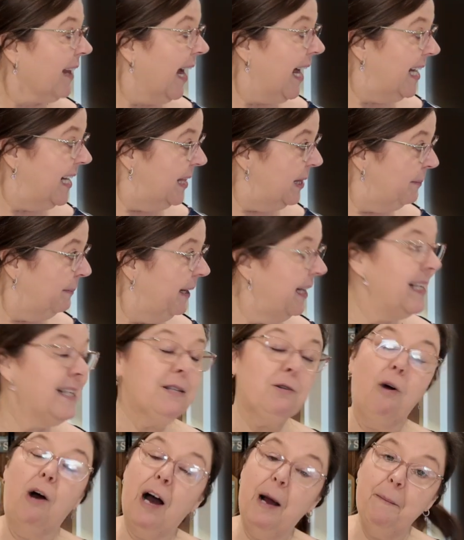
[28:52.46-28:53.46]
And in the
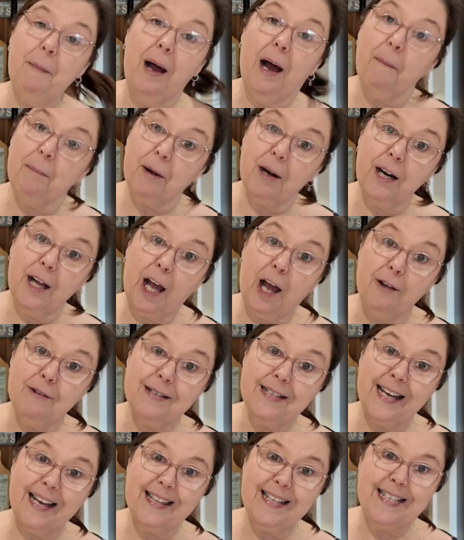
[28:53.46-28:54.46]
meantime, I'm going to go
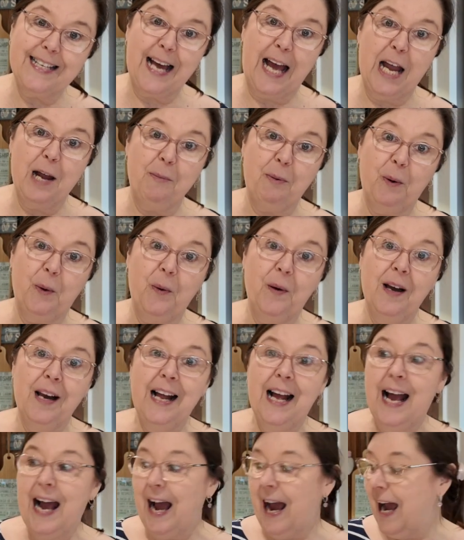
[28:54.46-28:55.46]
set the table
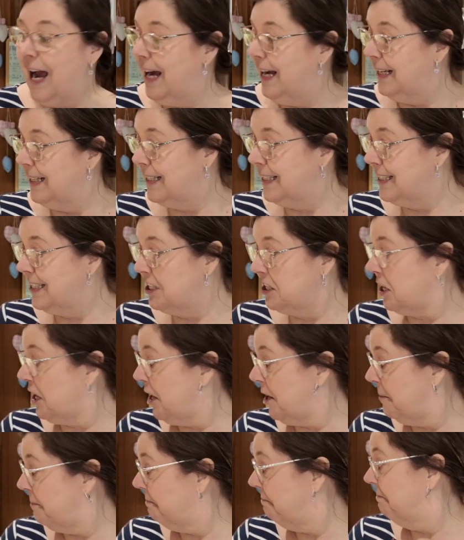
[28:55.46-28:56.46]
and
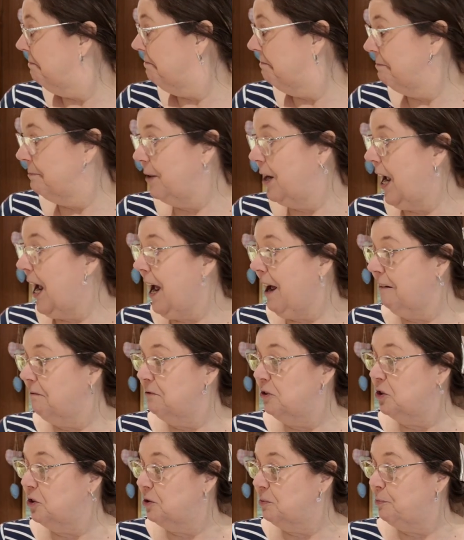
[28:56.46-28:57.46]
yeah,
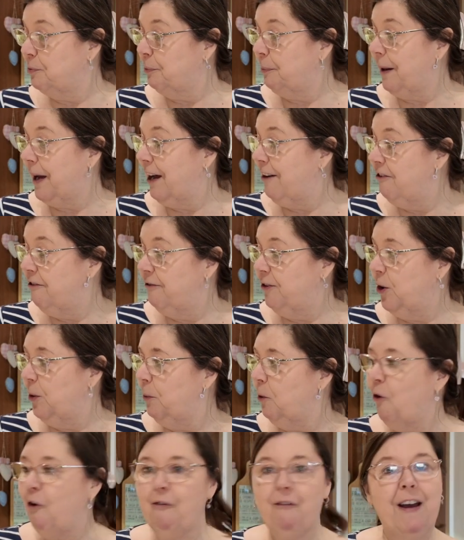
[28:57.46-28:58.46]
just prepare a few
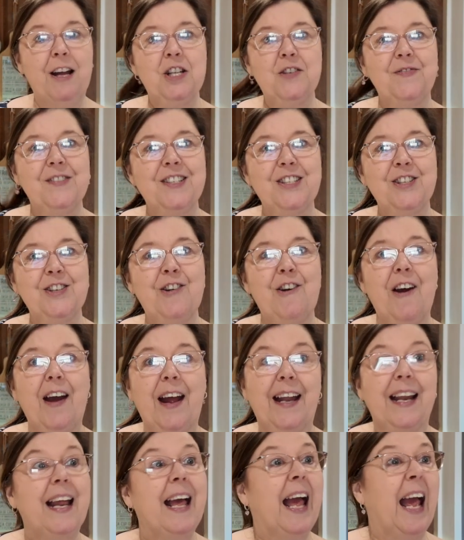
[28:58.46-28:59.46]
more veg for
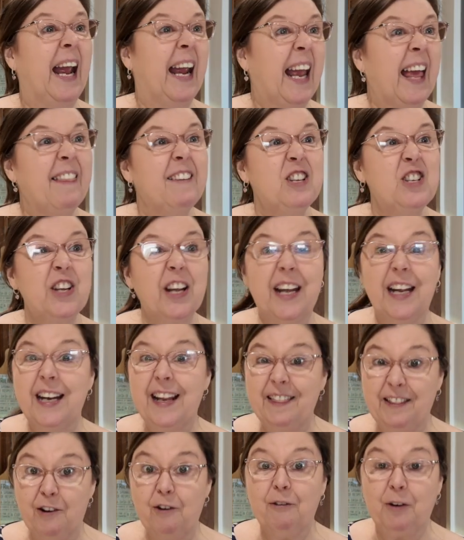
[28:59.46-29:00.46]
tonight and get the chicken
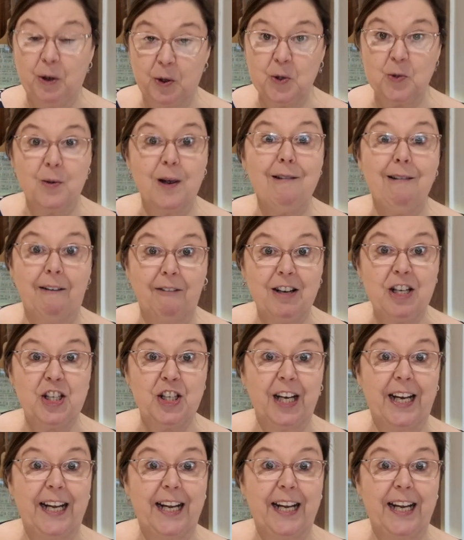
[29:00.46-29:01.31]
in the oven, because we're having